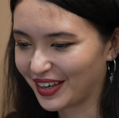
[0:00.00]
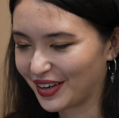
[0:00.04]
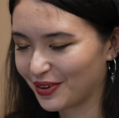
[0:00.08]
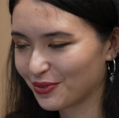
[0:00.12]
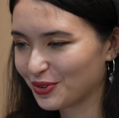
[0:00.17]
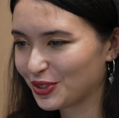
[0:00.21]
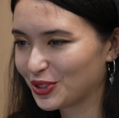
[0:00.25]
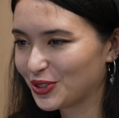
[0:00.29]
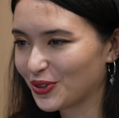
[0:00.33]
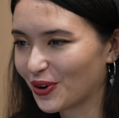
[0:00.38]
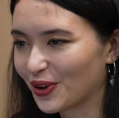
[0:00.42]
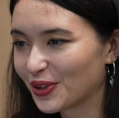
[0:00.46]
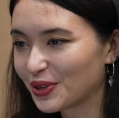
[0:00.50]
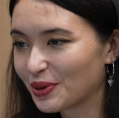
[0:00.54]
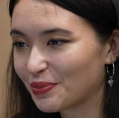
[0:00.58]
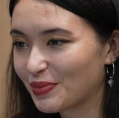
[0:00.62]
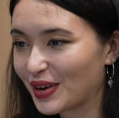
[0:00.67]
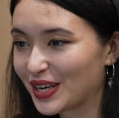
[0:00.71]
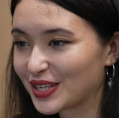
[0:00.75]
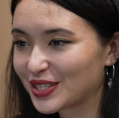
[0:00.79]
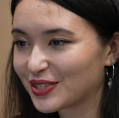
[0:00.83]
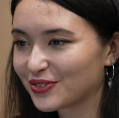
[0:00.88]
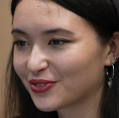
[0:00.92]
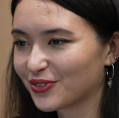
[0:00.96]
I wish you all the
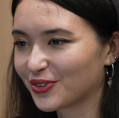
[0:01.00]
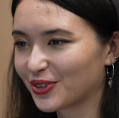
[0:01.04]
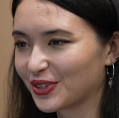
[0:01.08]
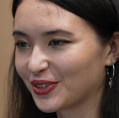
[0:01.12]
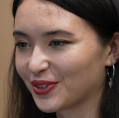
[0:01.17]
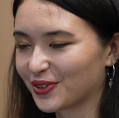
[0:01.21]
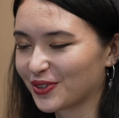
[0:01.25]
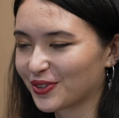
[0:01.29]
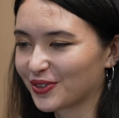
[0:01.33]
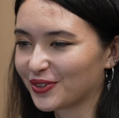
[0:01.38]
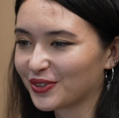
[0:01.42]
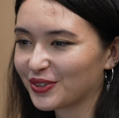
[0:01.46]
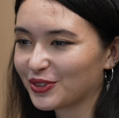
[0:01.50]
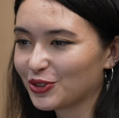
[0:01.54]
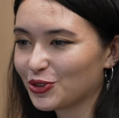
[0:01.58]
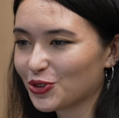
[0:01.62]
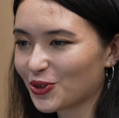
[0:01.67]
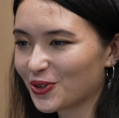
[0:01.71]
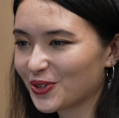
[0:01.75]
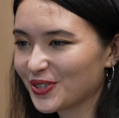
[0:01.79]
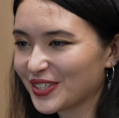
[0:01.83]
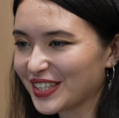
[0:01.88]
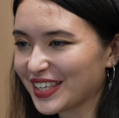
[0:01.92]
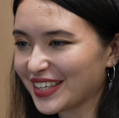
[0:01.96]
best for your
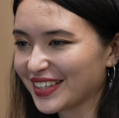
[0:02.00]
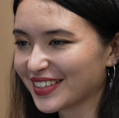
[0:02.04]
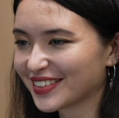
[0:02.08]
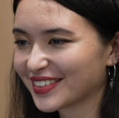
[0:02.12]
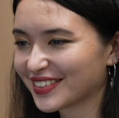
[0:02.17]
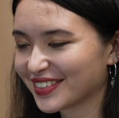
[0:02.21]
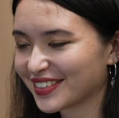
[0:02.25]
journey.